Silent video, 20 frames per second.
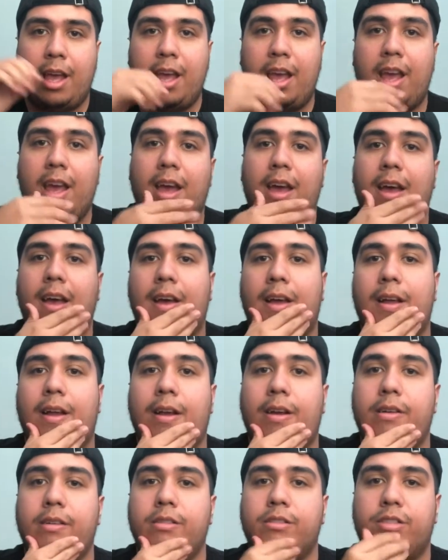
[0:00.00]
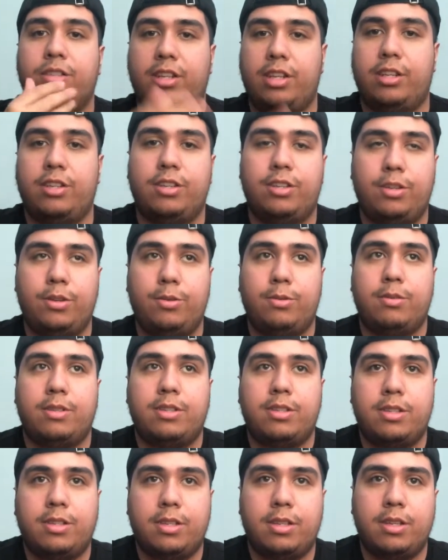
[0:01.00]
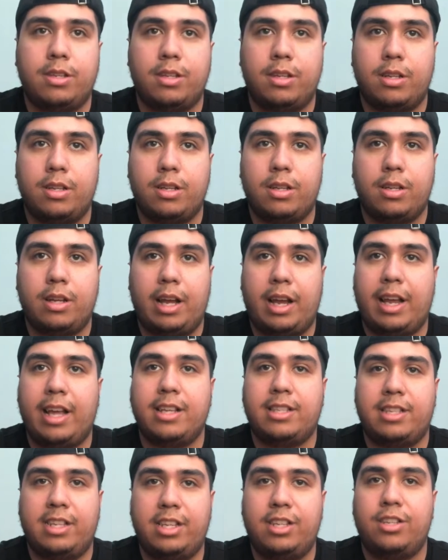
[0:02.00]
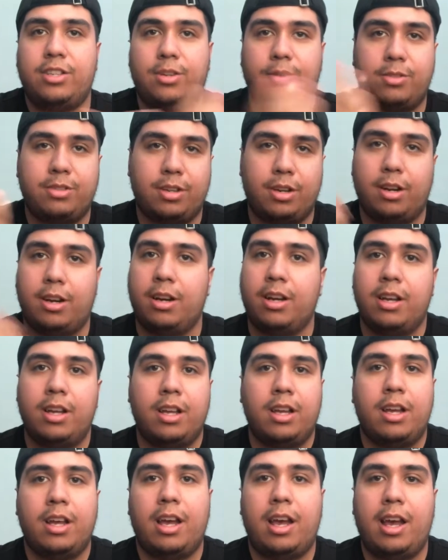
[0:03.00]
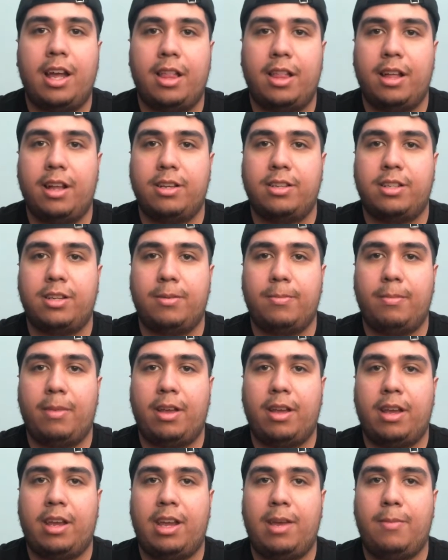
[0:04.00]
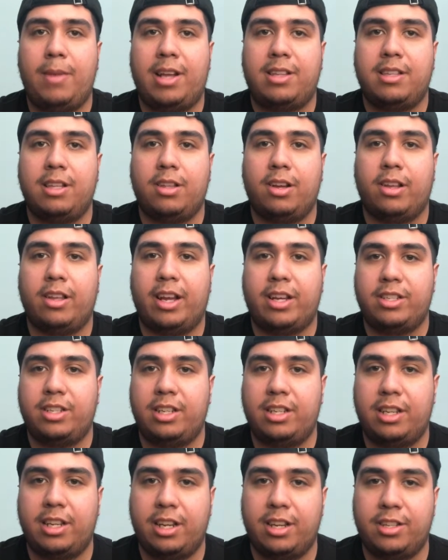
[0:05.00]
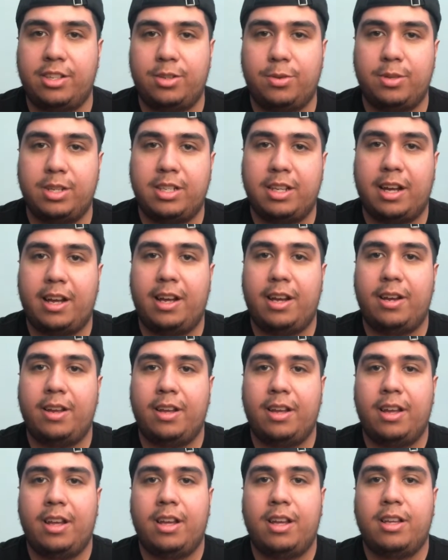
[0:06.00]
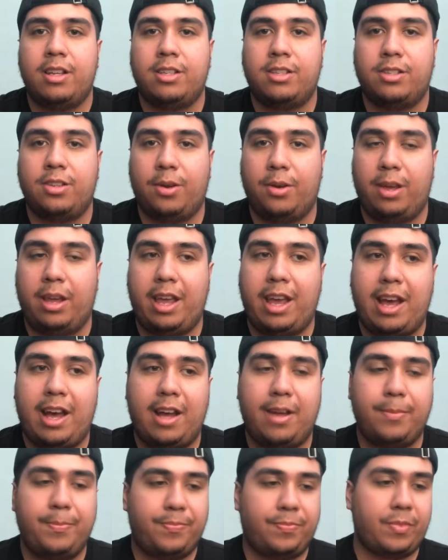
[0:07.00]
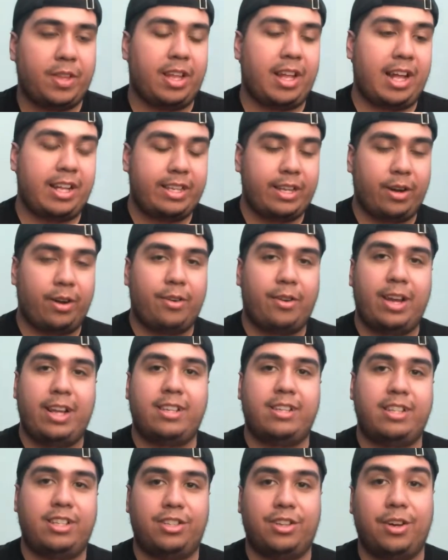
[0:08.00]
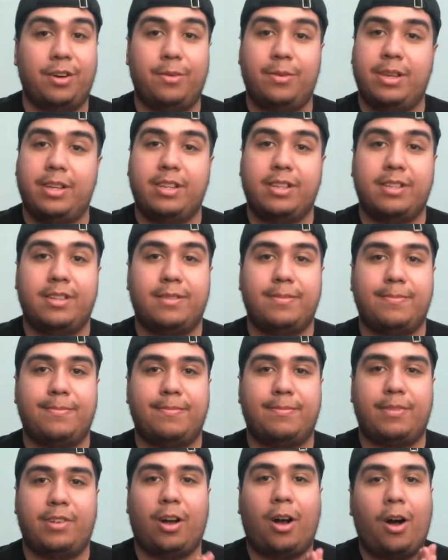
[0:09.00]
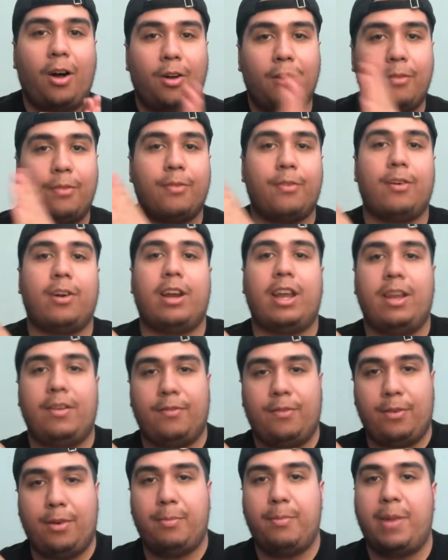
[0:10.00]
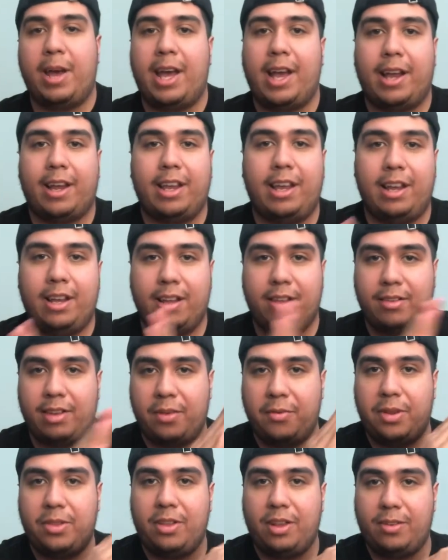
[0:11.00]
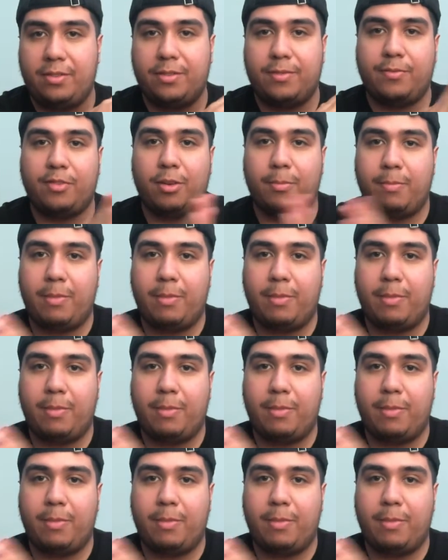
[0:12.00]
and she shoots, I guess he shoots her, and then he makes it look like she did a suicide. So yeah, that's how crazy Joe is. All for Beck. He does everything for